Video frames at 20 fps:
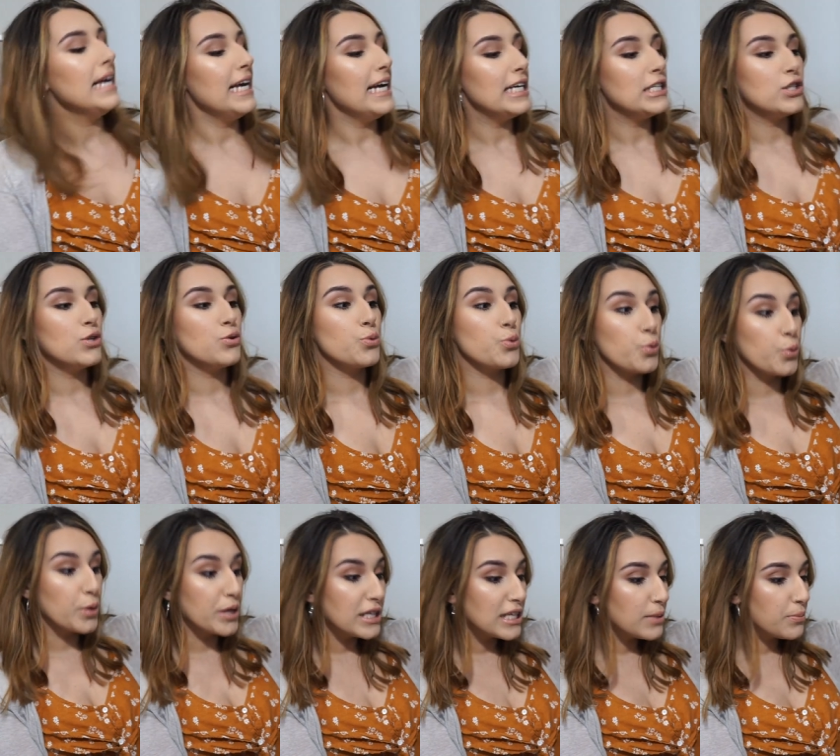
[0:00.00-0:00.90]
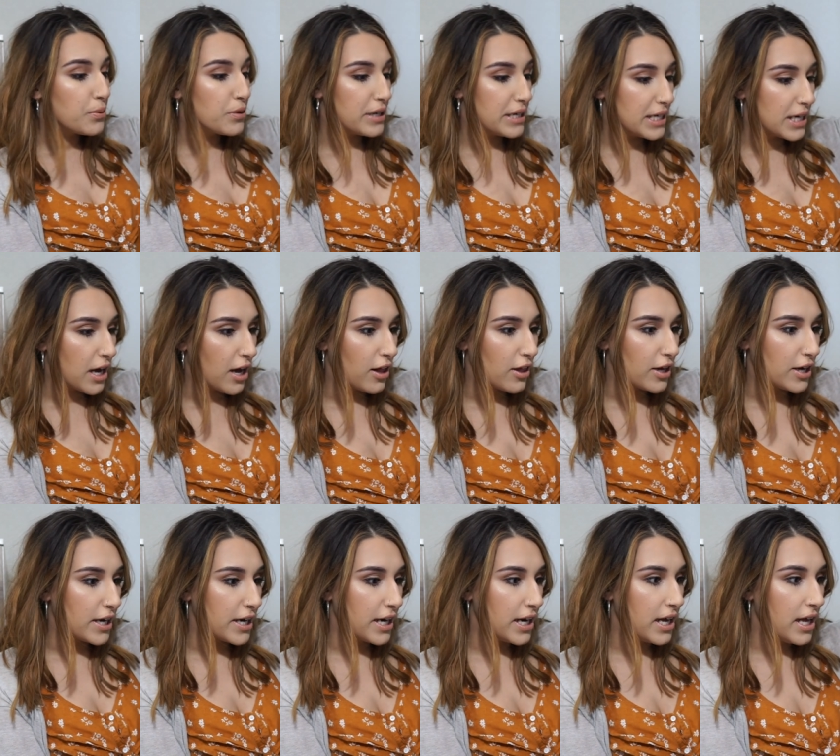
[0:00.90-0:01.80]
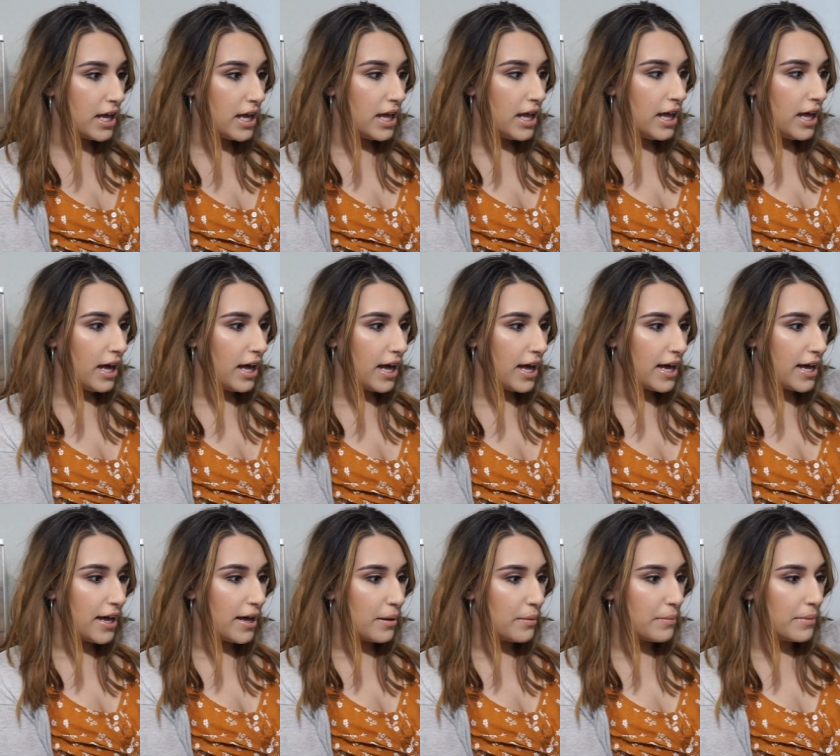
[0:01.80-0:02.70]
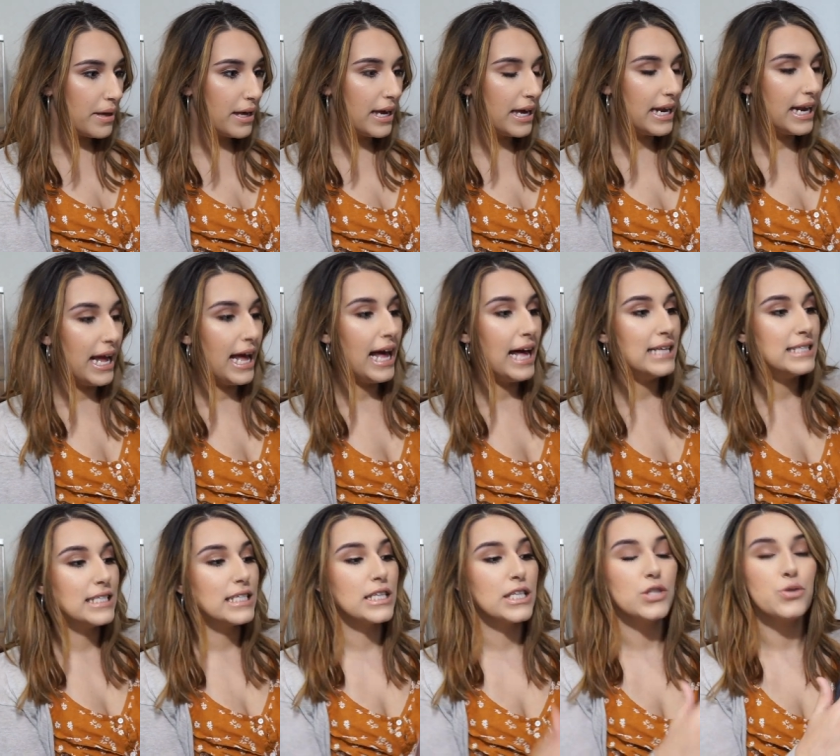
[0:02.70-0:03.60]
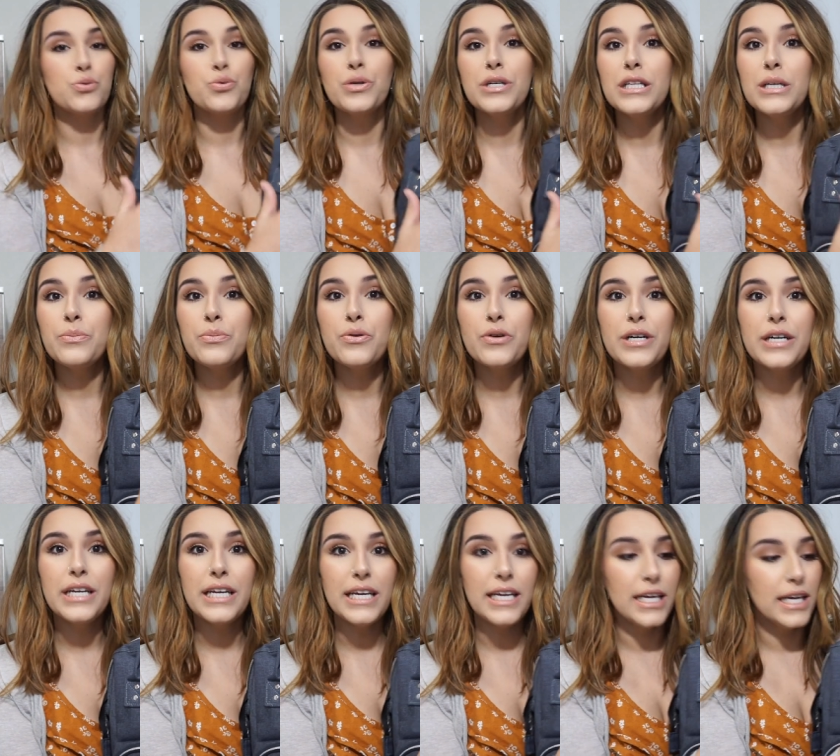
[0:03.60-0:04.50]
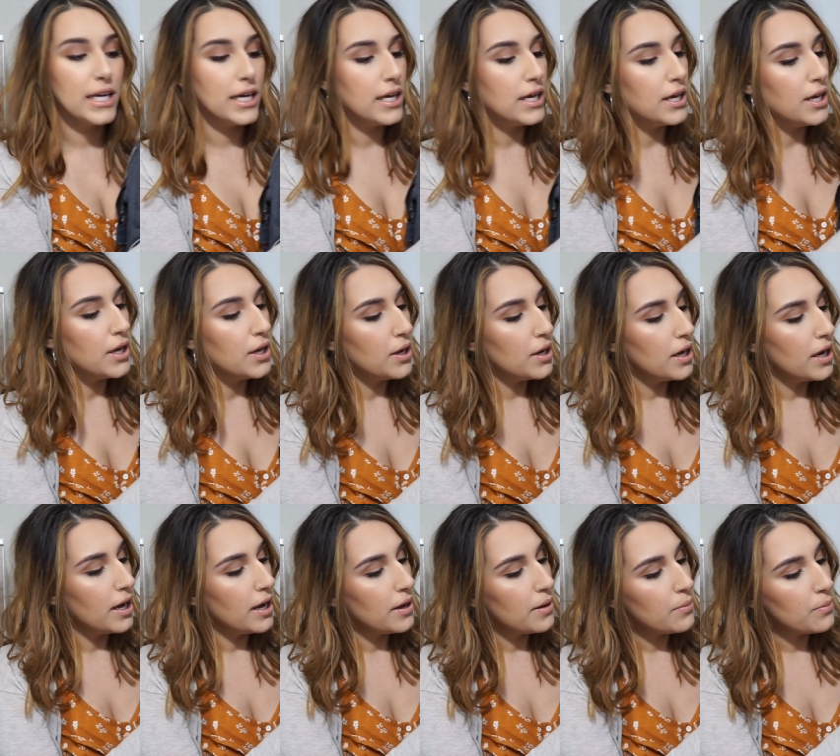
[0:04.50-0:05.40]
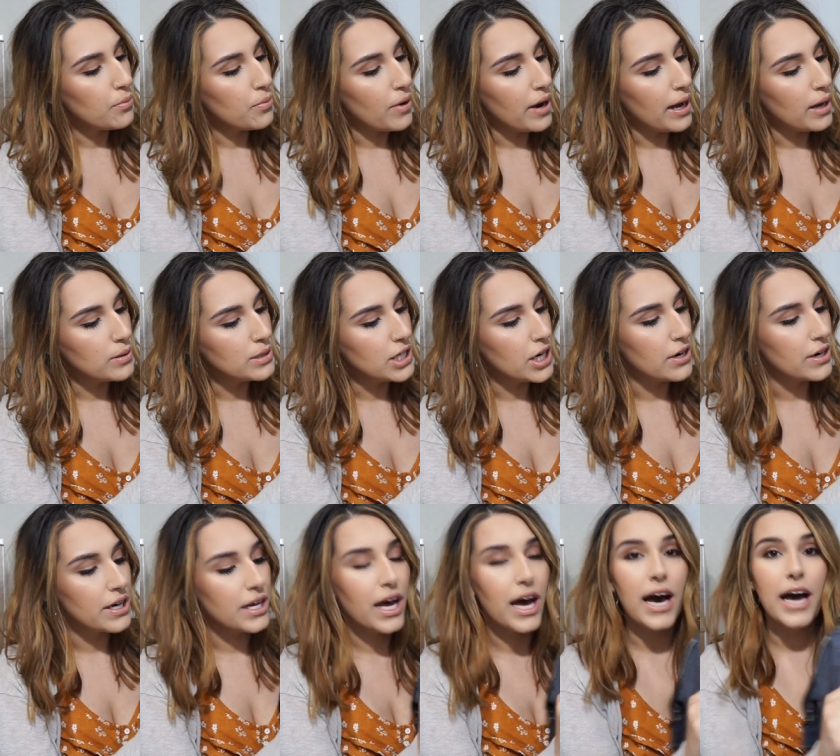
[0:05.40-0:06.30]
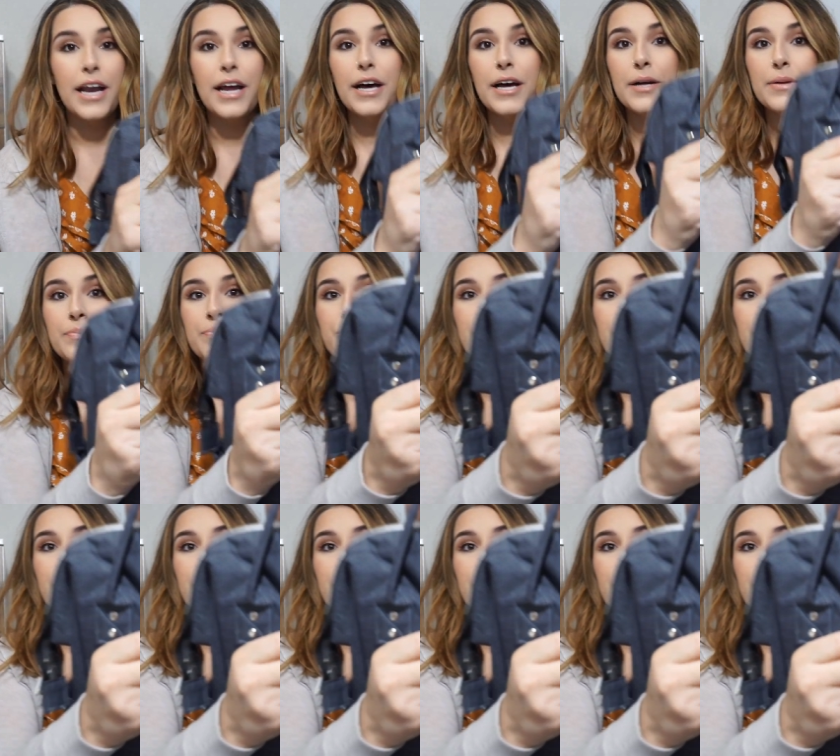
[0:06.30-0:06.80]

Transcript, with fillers: It's a really pretty color um, and it has like this really pretty brown terracotta